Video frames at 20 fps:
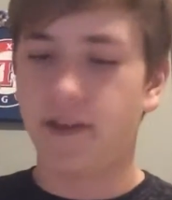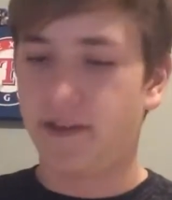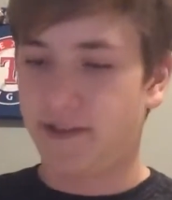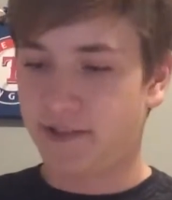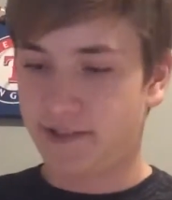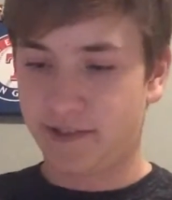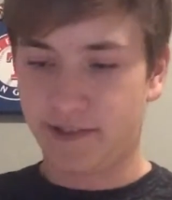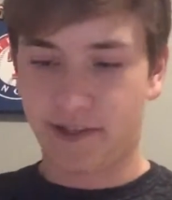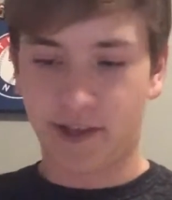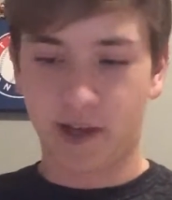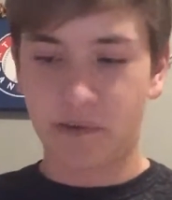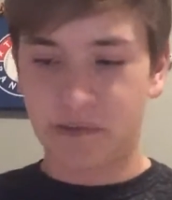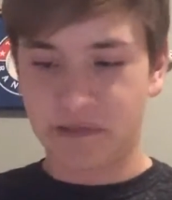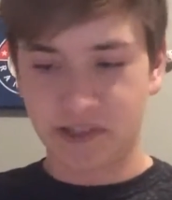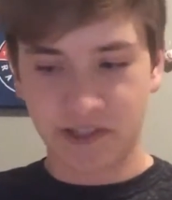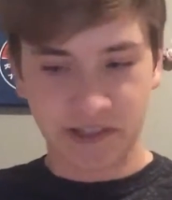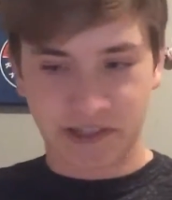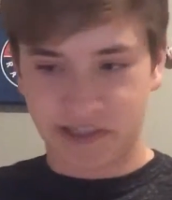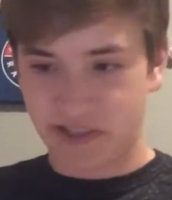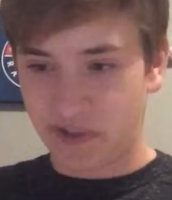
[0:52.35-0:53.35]
the Cowboys
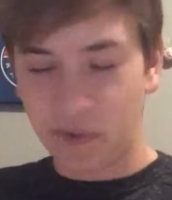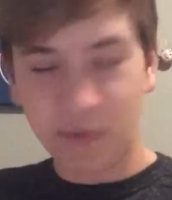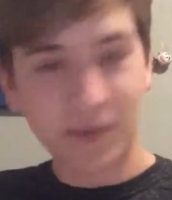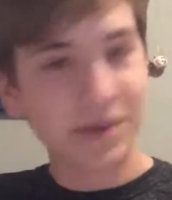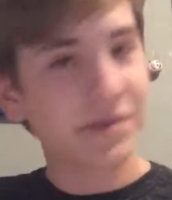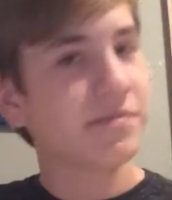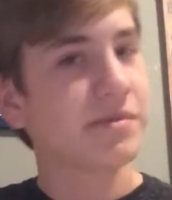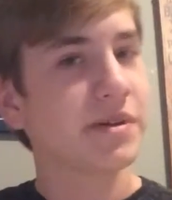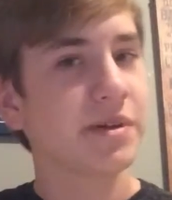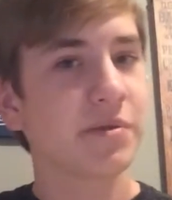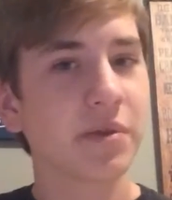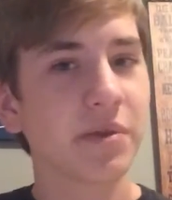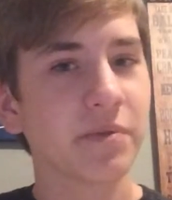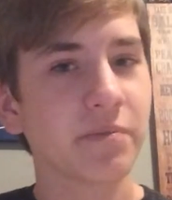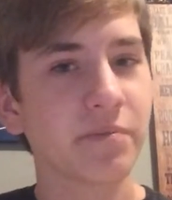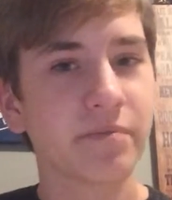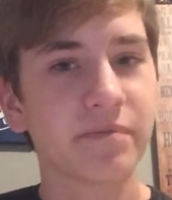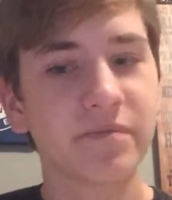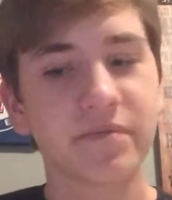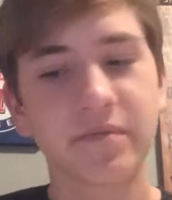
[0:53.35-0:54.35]
still wouldn't be able
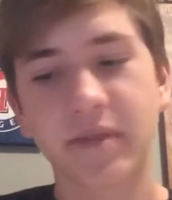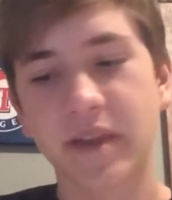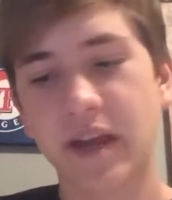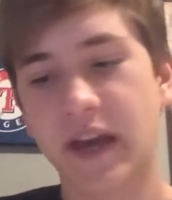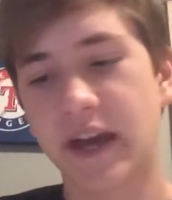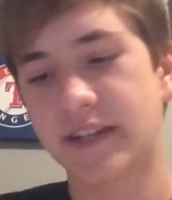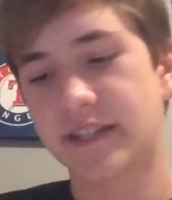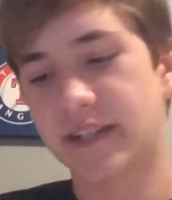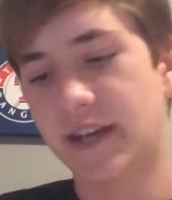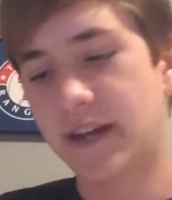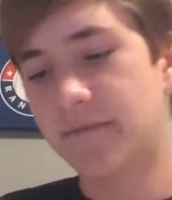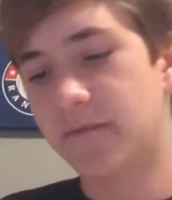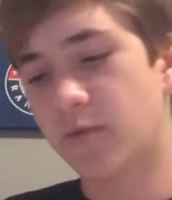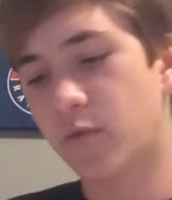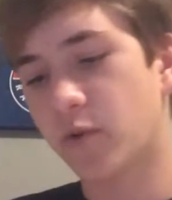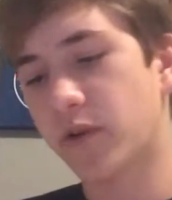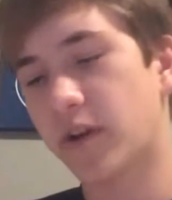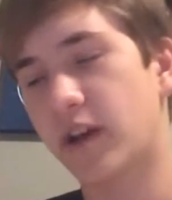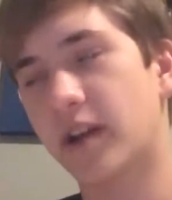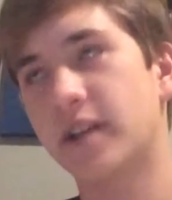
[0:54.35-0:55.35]
to attempt
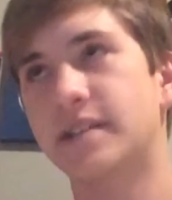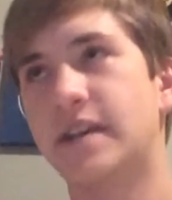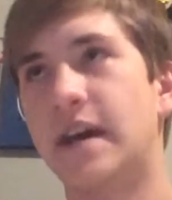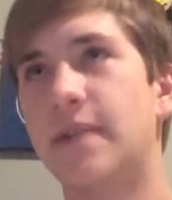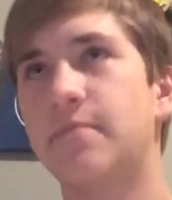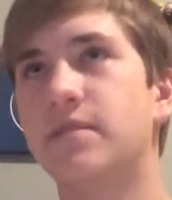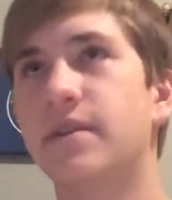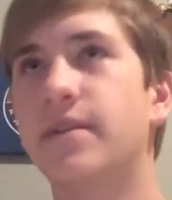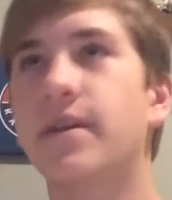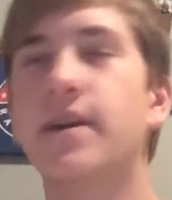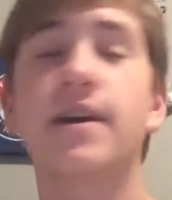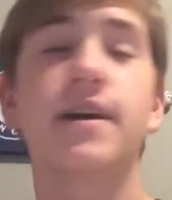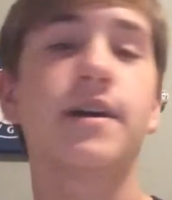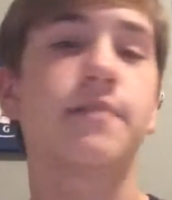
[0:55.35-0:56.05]
or not attempt it,